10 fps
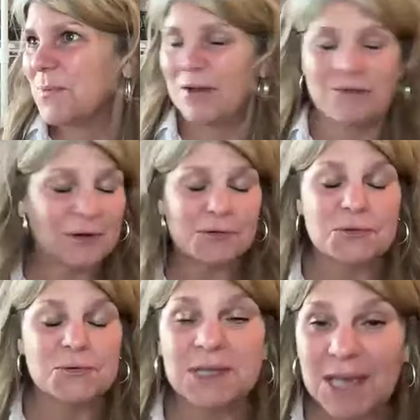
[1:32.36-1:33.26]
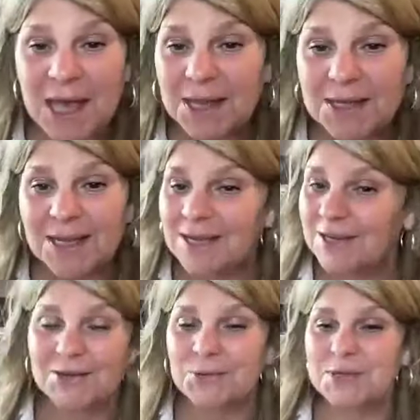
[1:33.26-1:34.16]
I found you again,
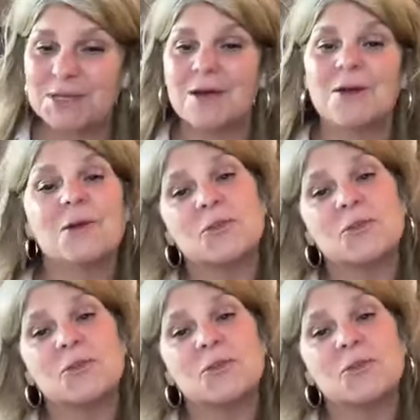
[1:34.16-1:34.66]
and here we are.